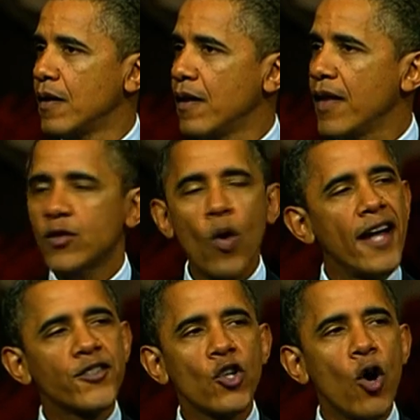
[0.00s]
That's why
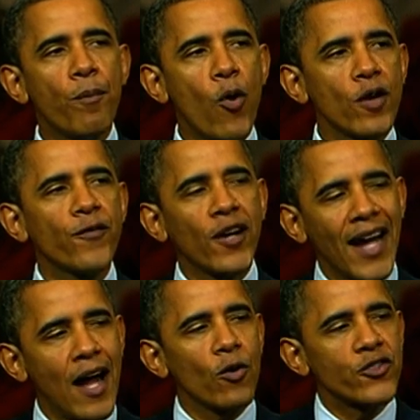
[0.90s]
it's so important for
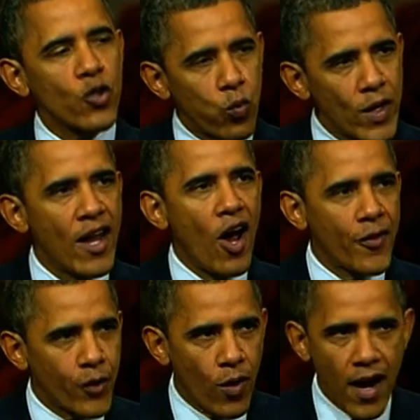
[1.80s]
Congress to
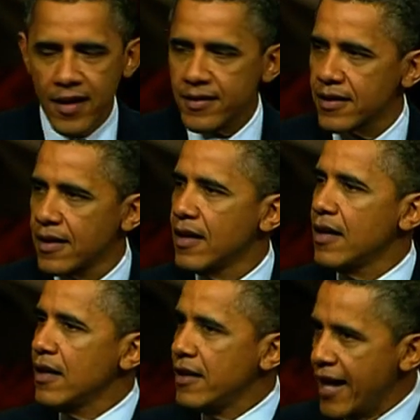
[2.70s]
reauthorize
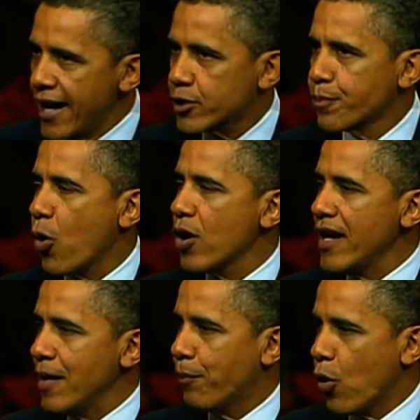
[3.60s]
the
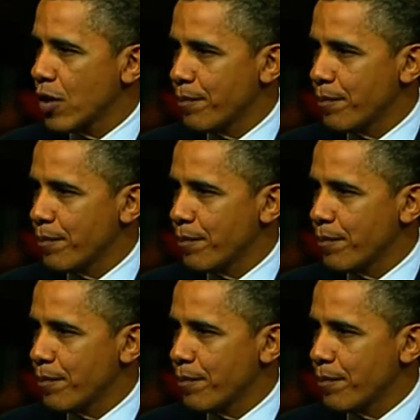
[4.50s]
Export-Import